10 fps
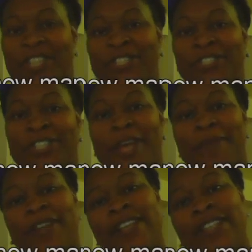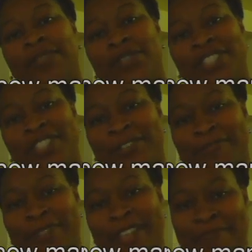entertainment as music
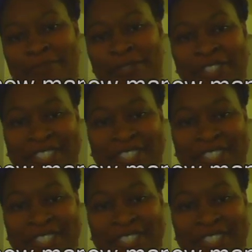groups and movie